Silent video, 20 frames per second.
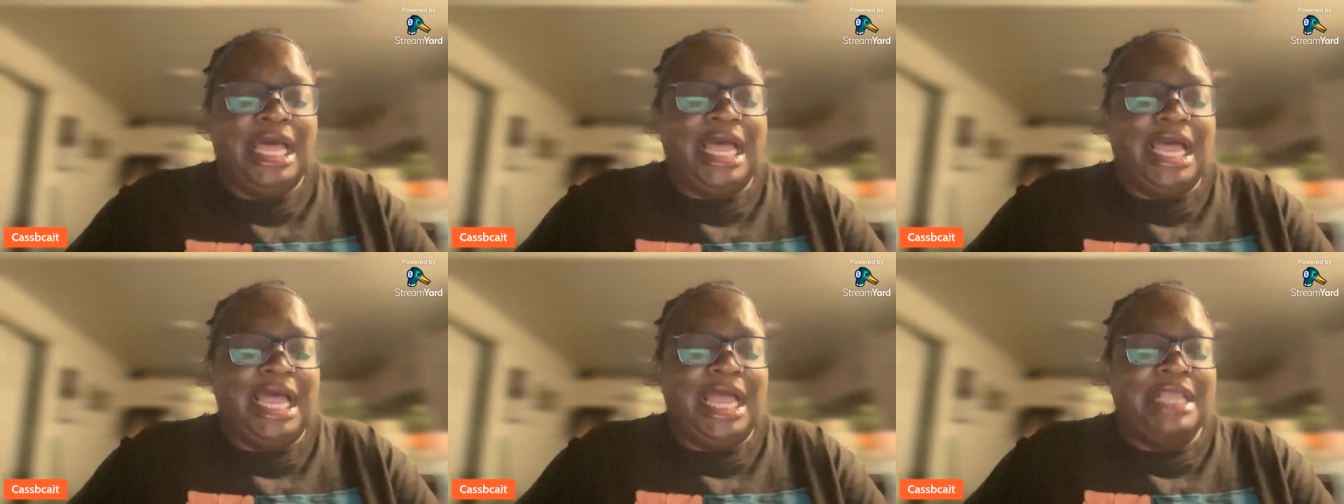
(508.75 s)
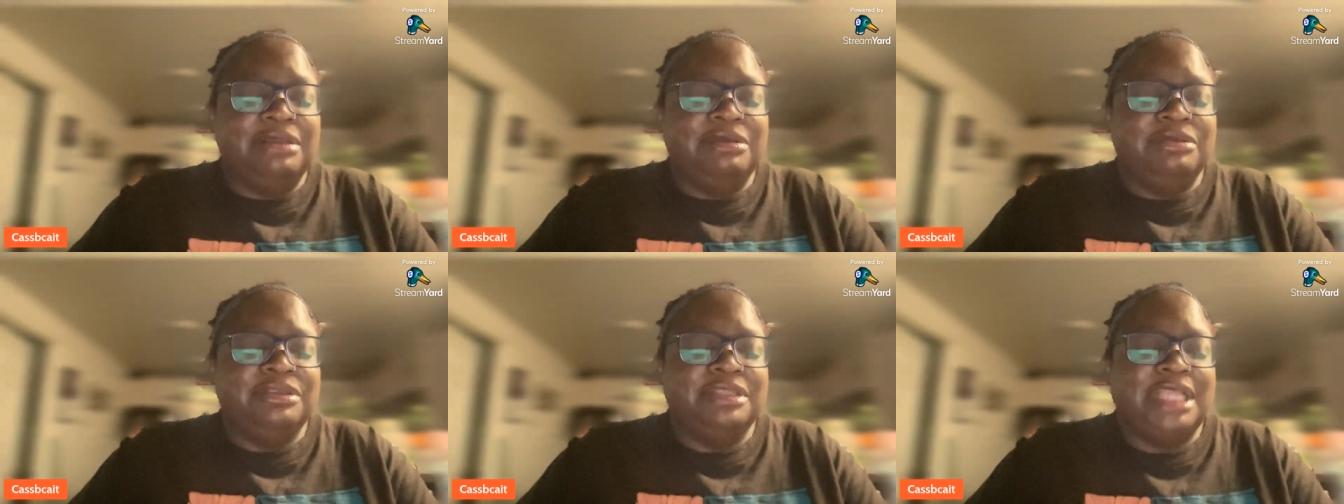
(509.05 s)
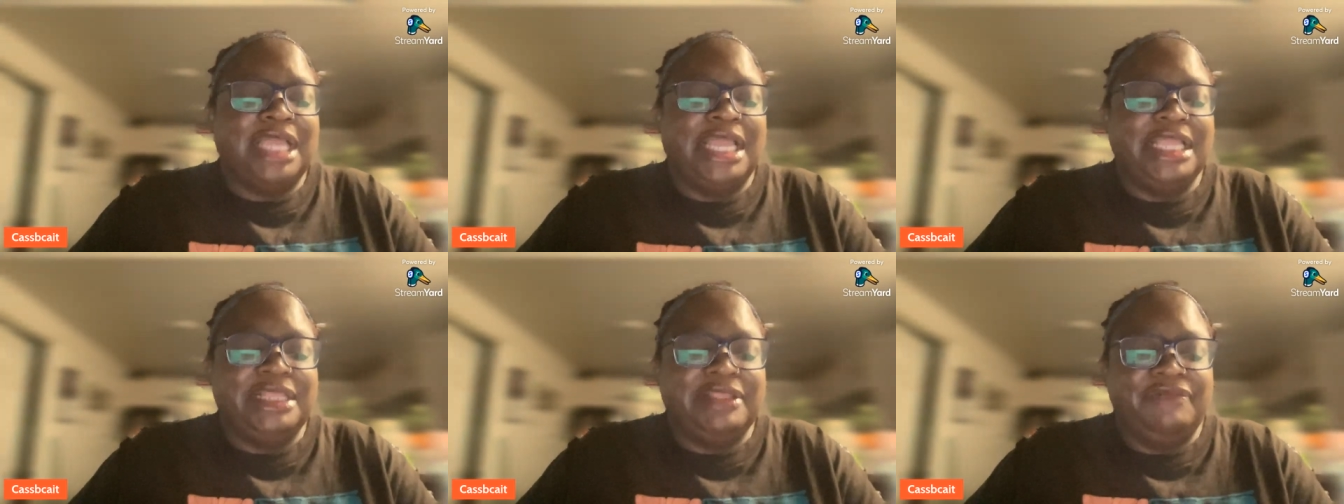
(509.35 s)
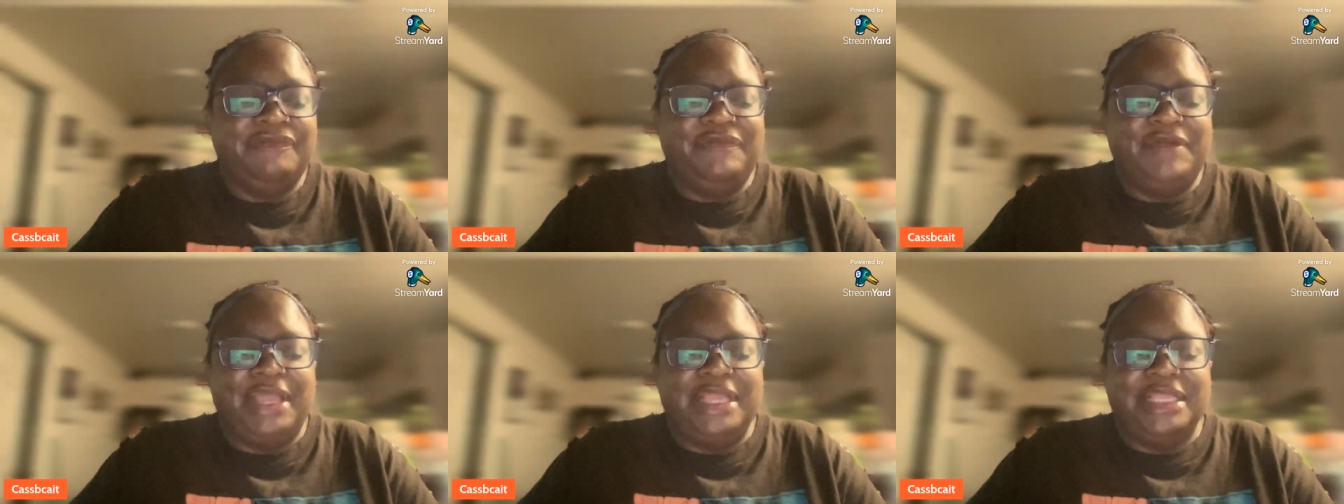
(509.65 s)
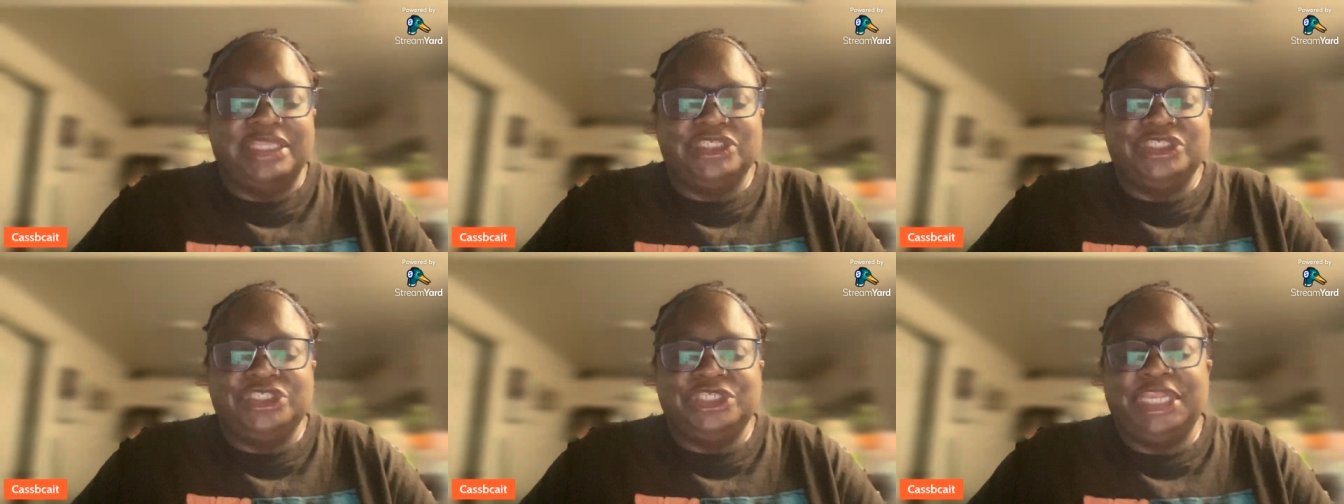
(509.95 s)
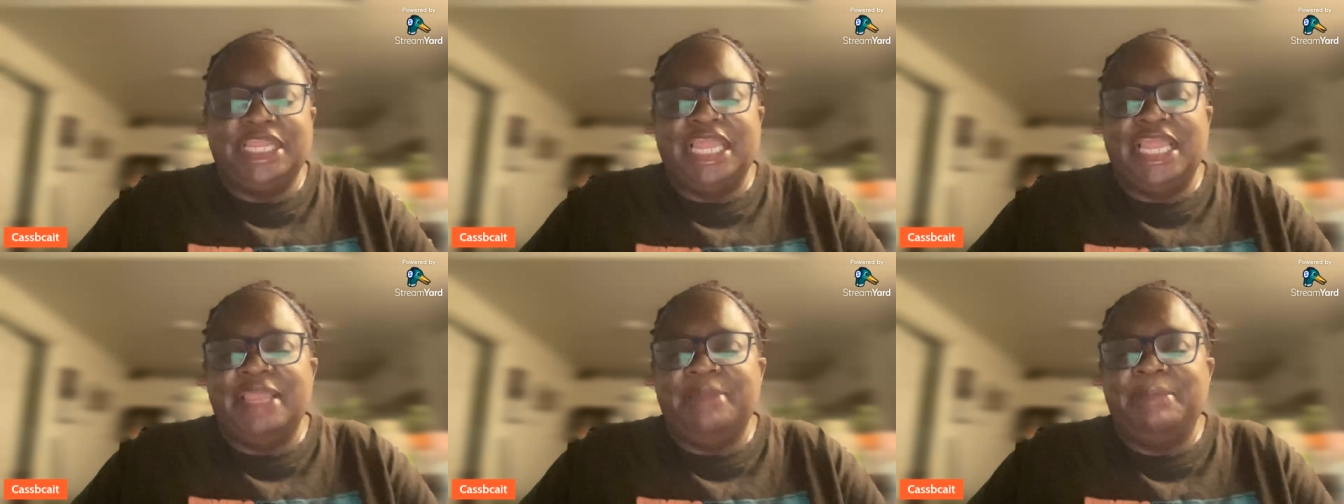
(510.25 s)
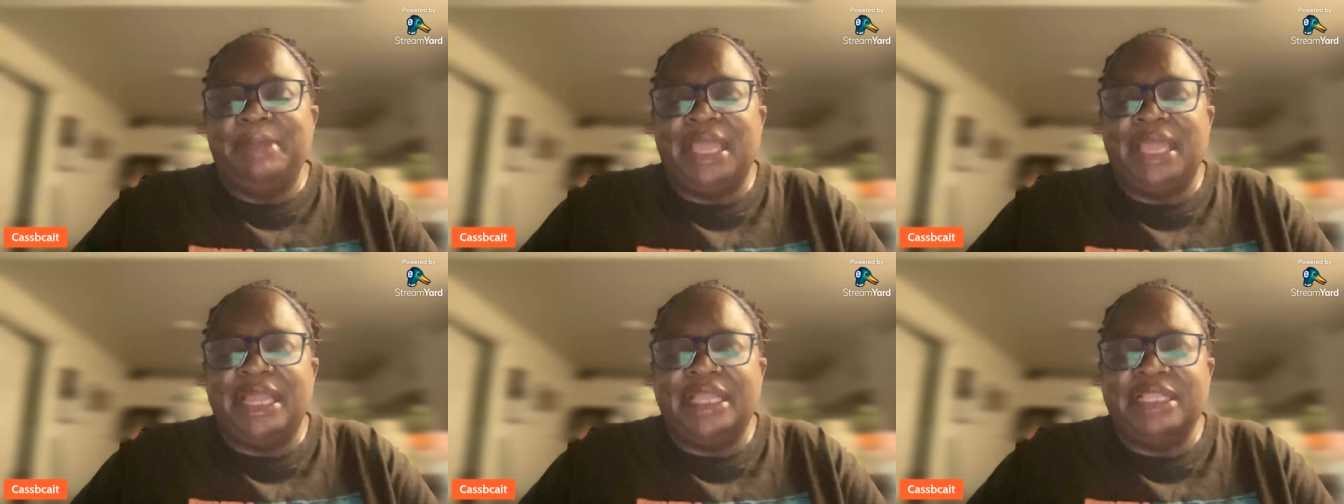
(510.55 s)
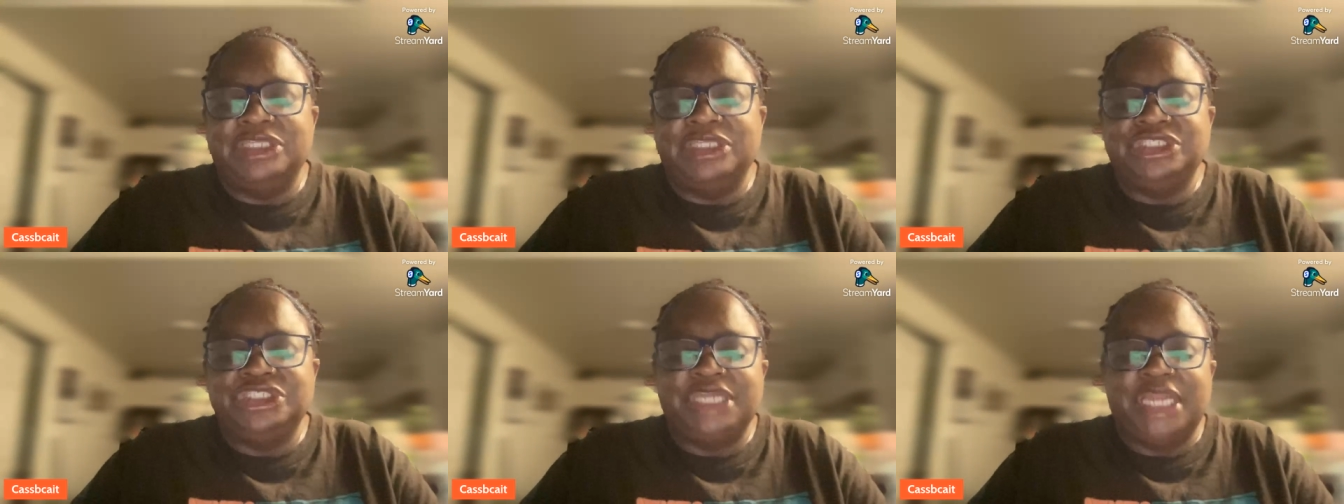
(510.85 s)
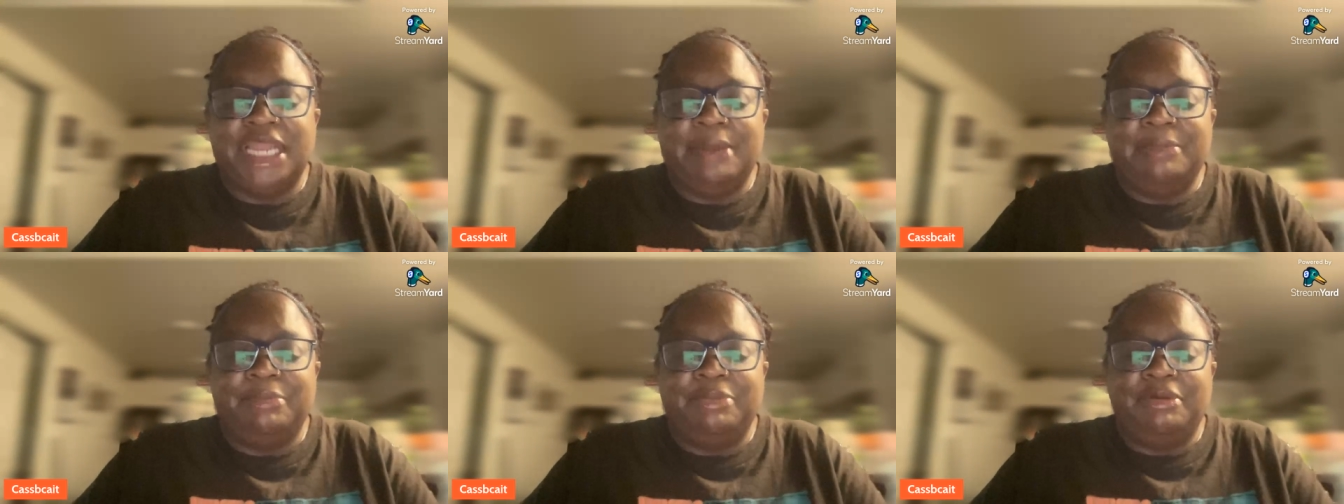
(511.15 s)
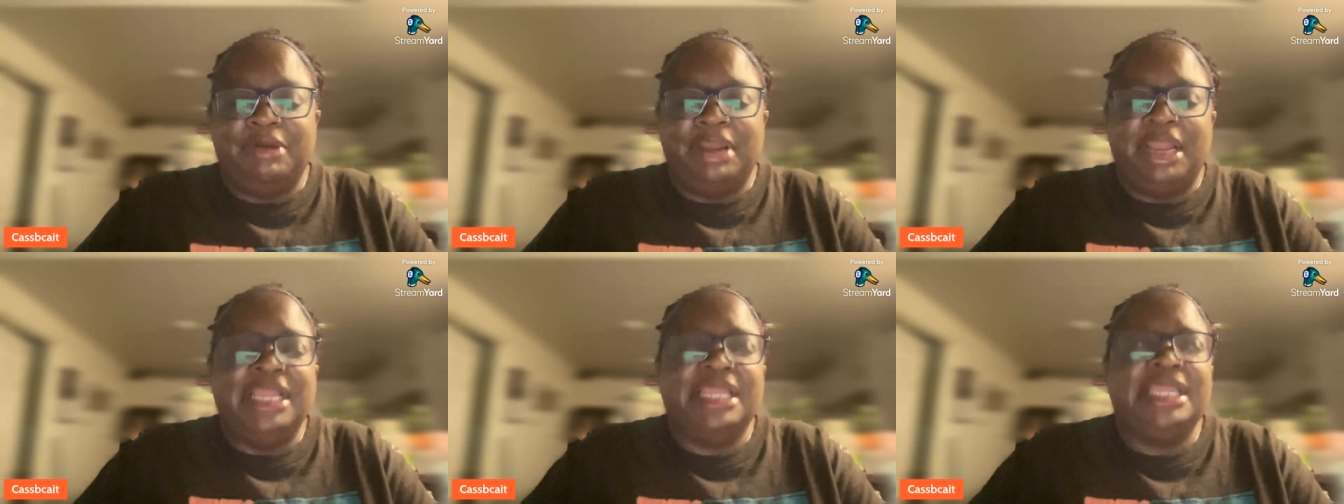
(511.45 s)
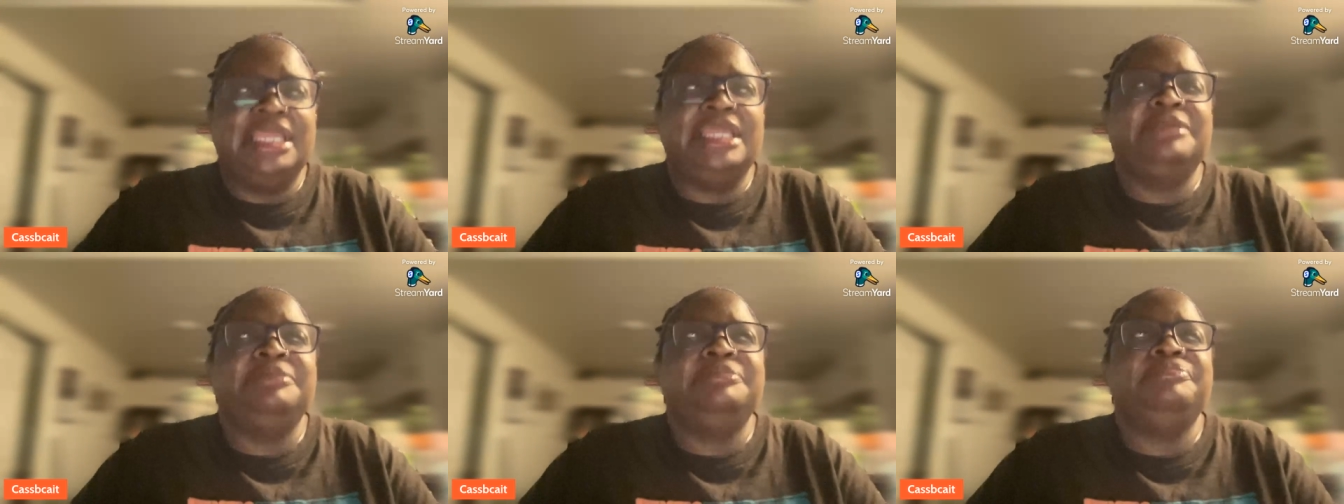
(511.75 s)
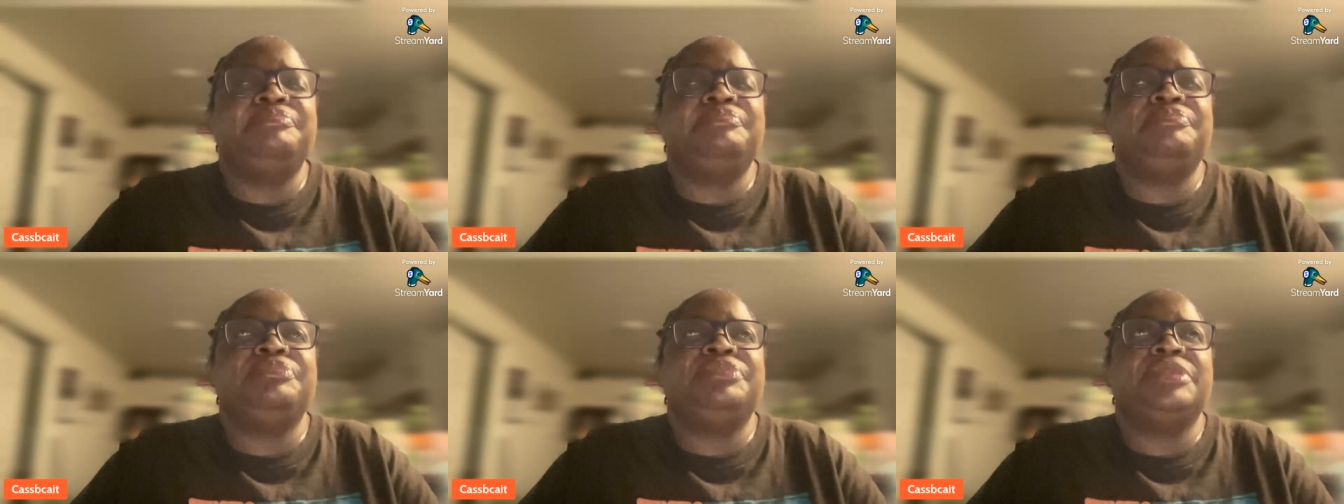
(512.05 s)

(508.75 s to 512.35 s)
I don't like the fact that she came back in the chat bragging,